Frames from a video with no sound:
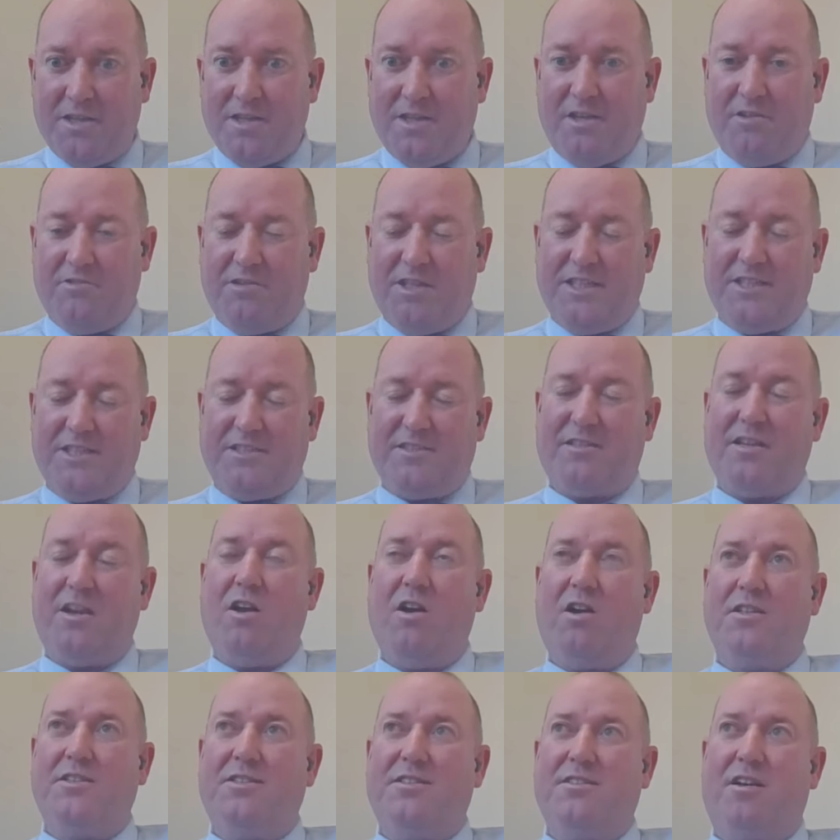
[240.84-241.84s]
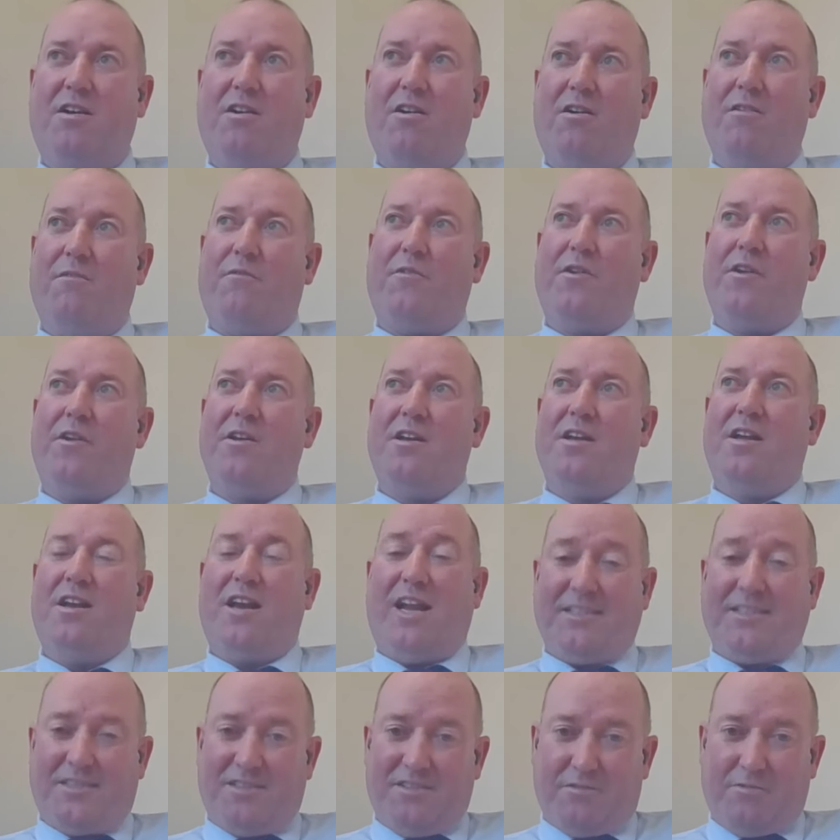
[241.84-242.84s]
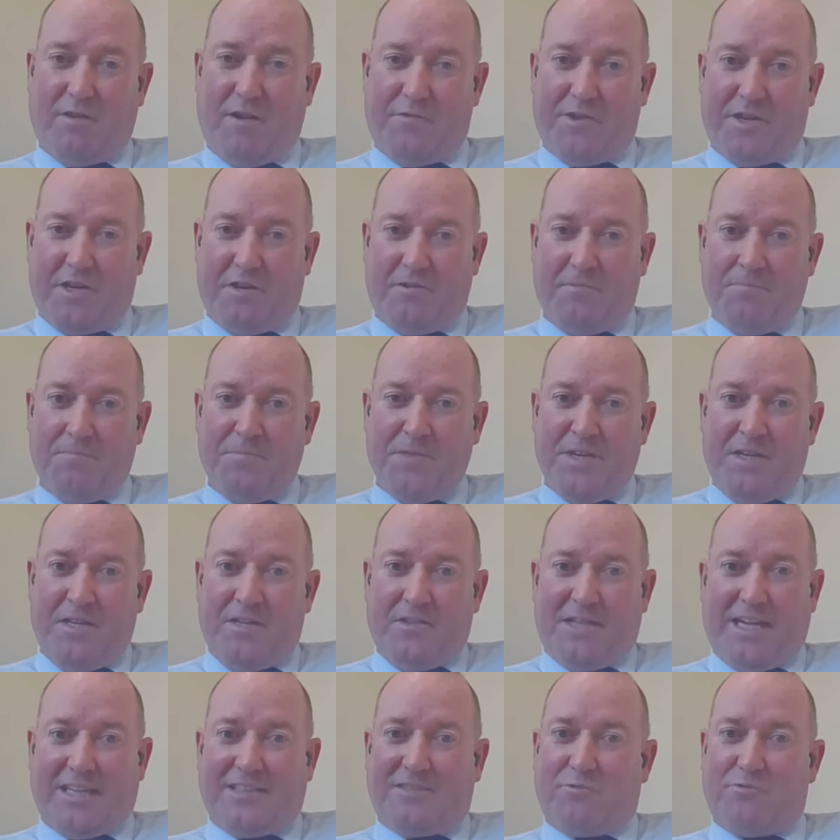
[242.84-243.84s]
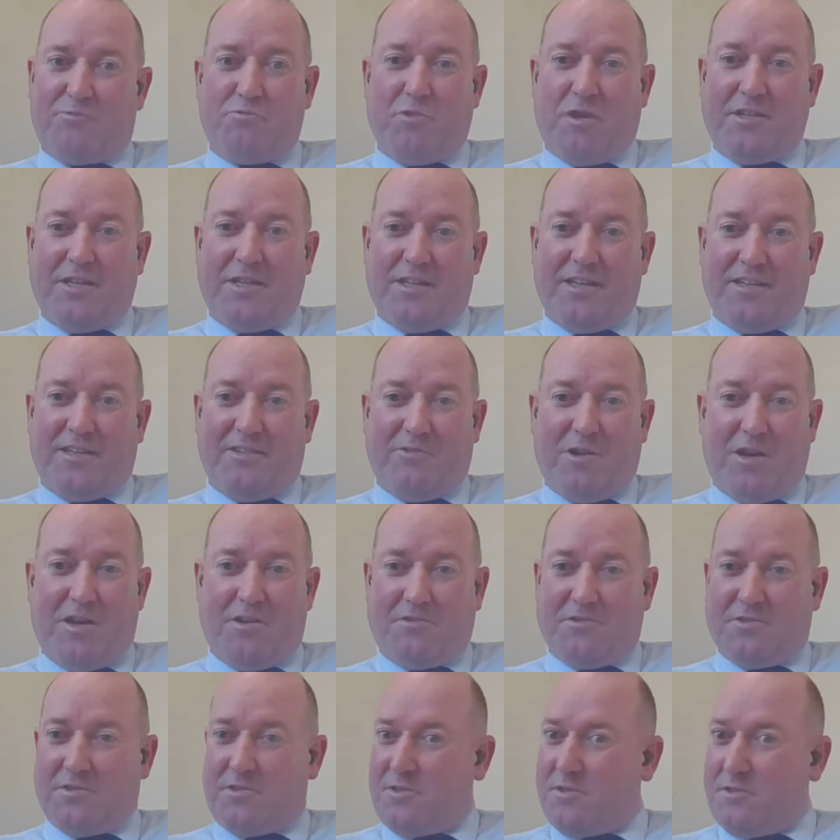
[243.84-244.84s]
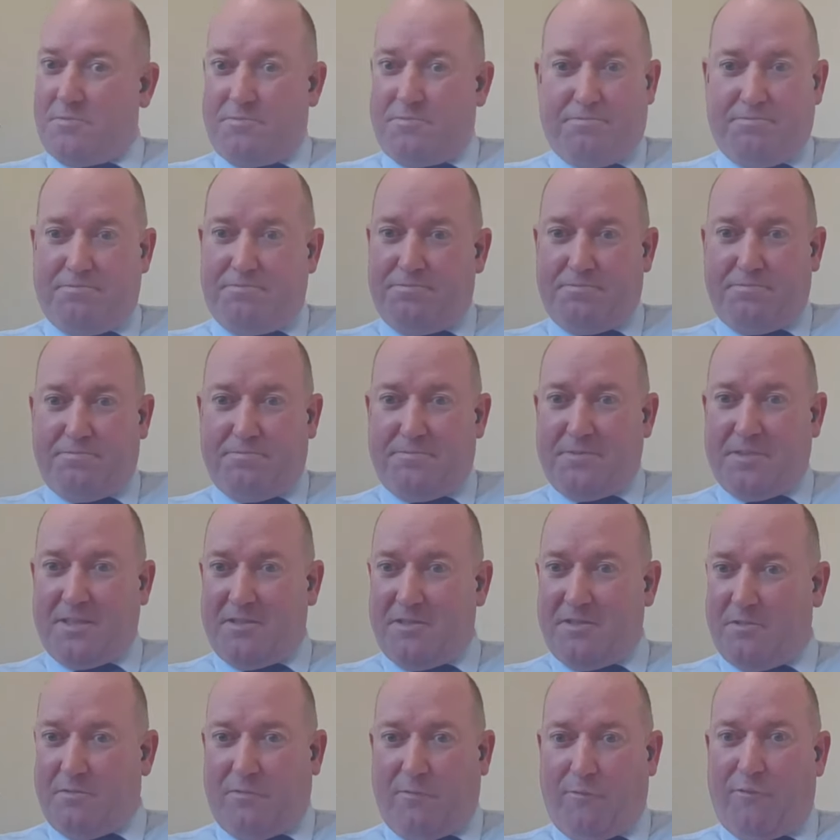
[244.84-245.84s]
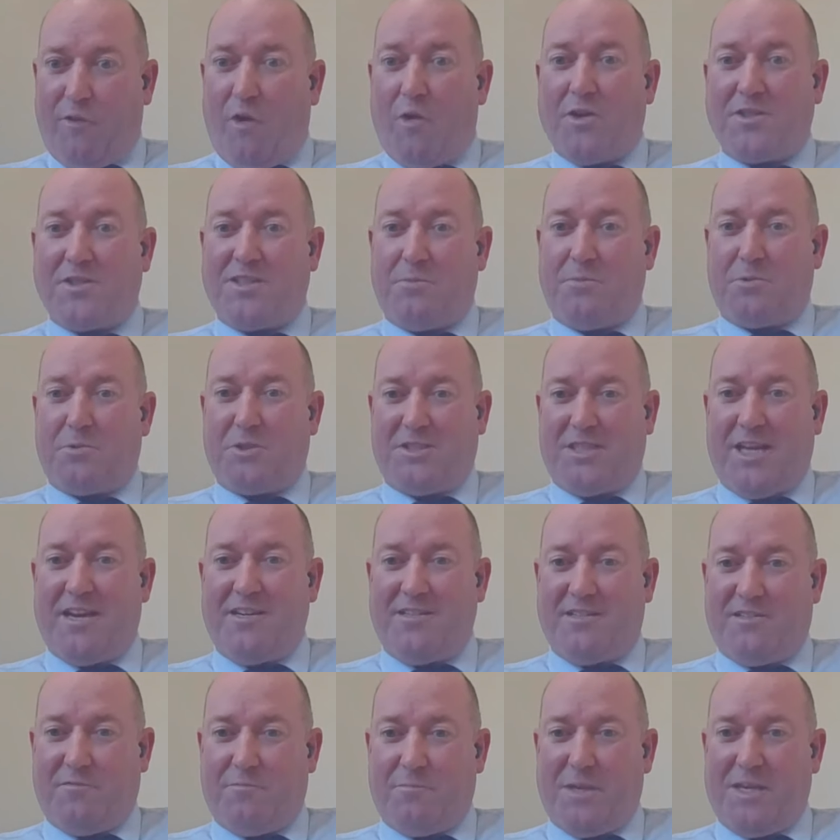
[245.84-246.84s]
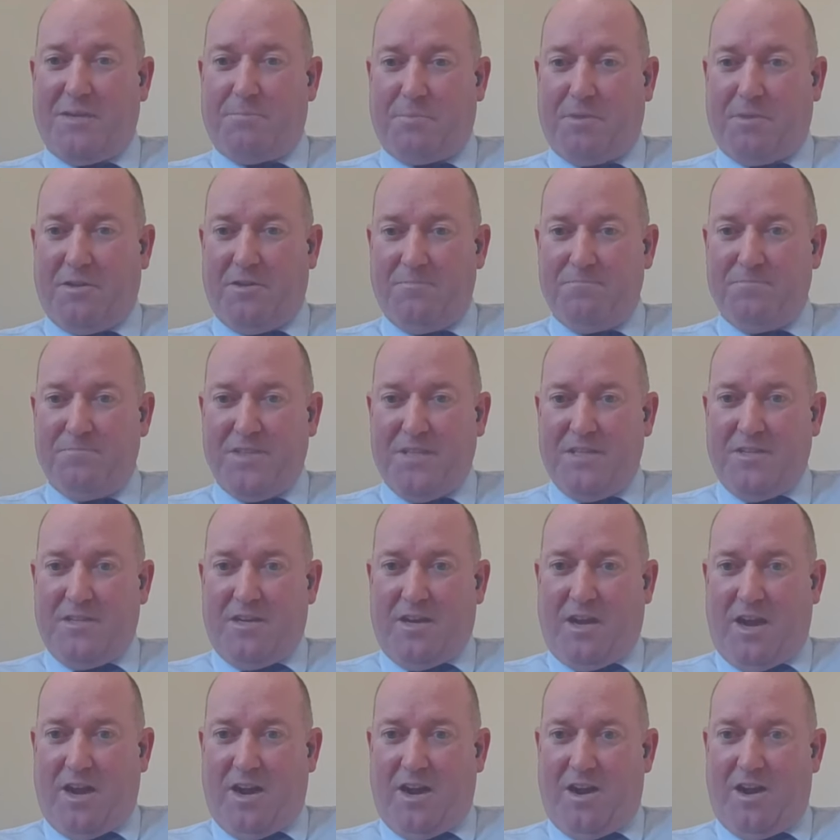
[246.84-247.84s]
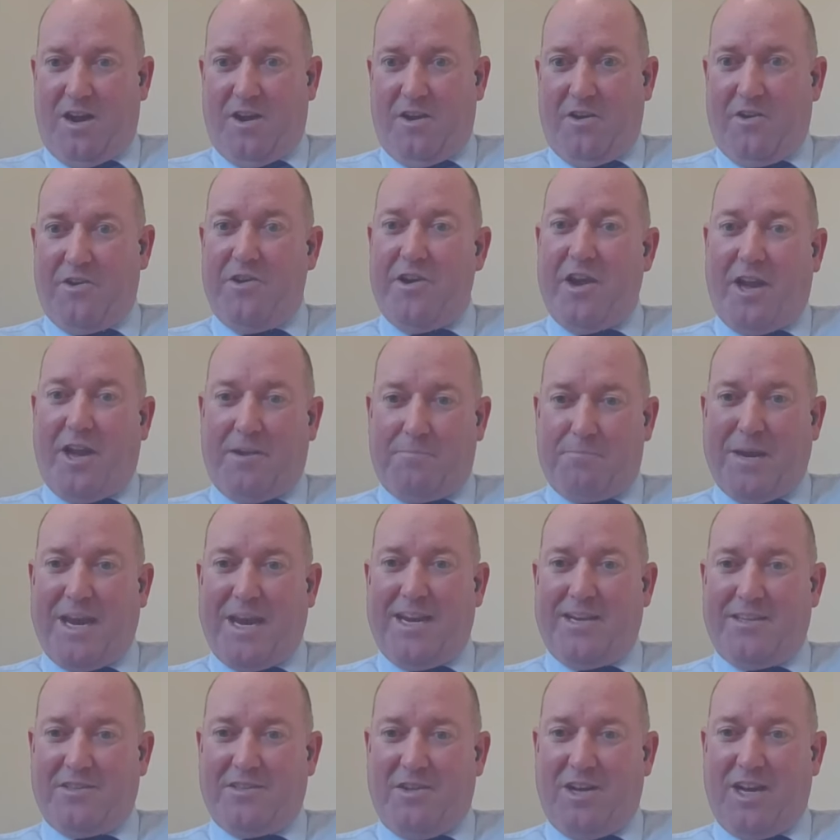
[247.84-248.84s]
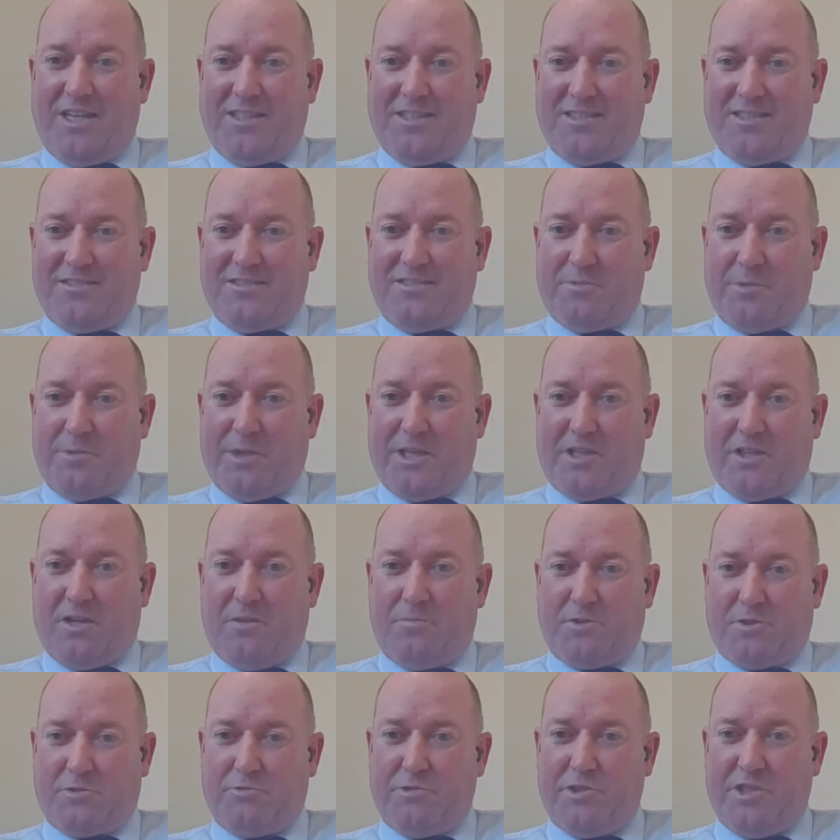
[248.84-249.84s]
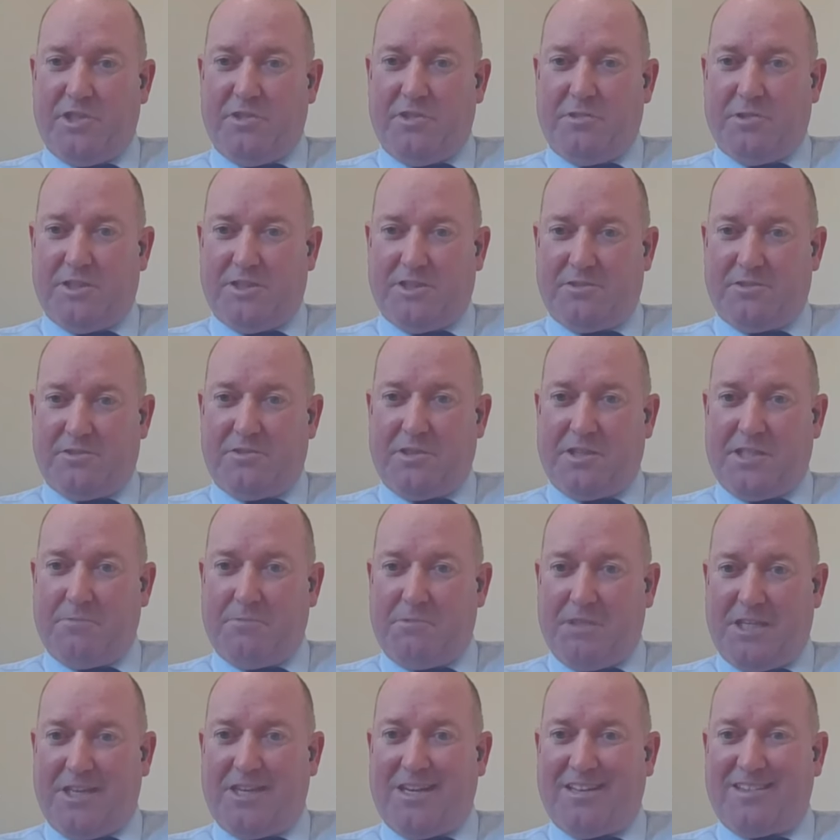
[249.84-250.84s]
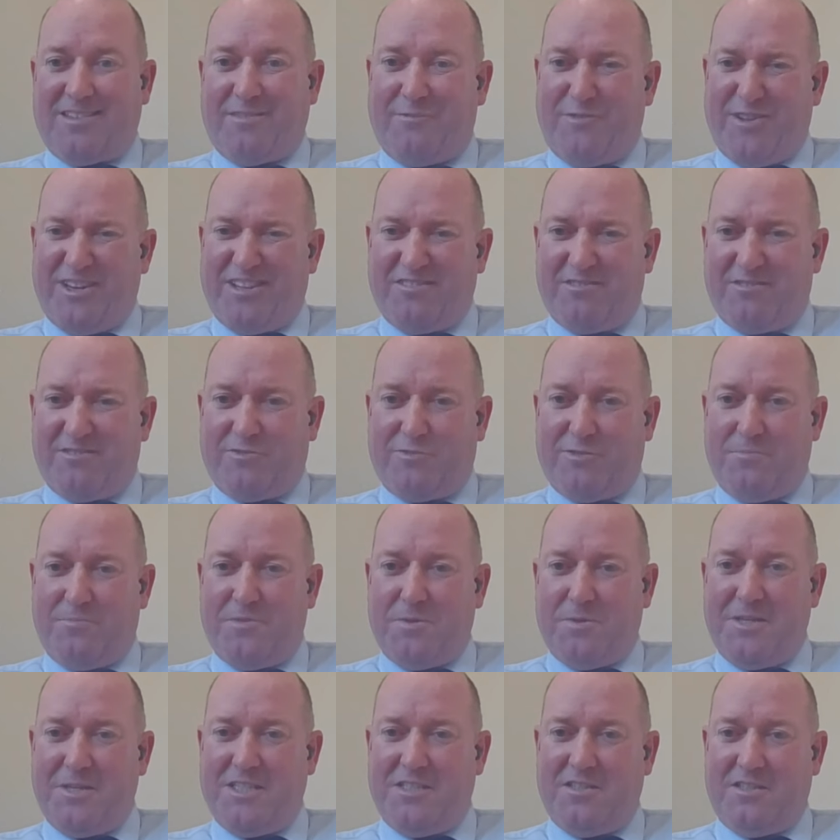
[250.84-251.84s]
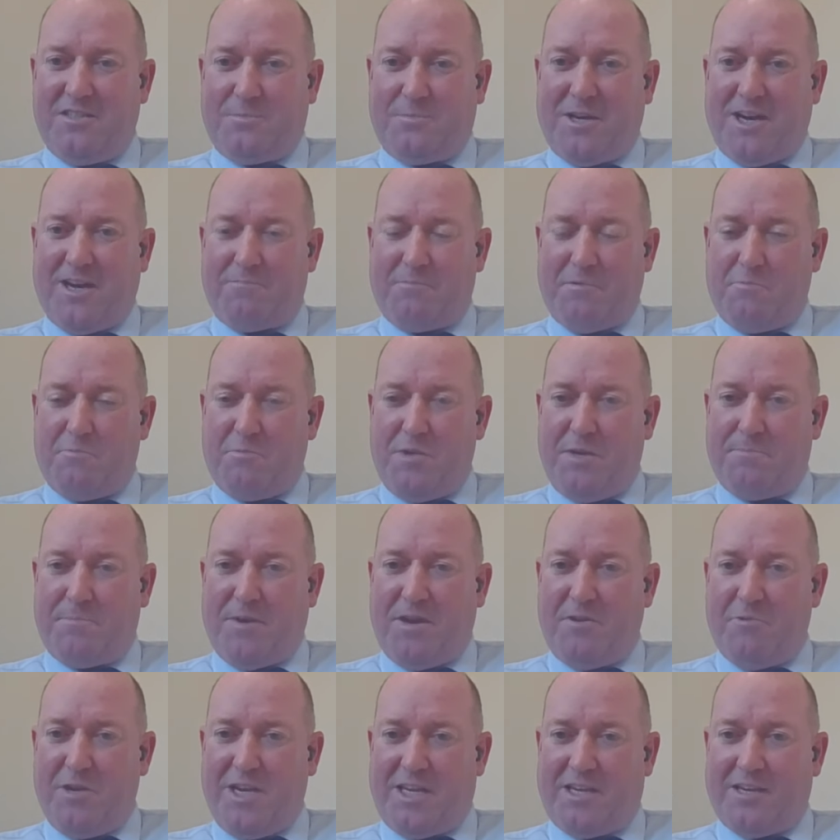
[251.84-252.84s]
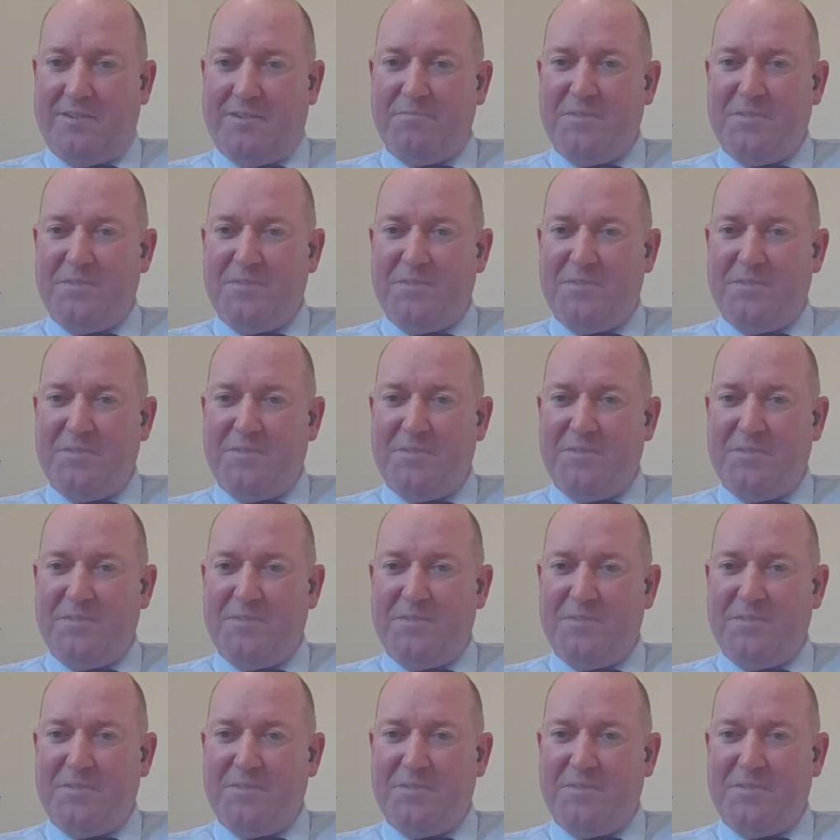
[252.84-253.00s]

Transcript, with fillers: Louise, the loss of license revenue. That's running at around, you know, forty percent of people are not paying their license when it comes to renewals. You can, you can get the figures from the media department week by week.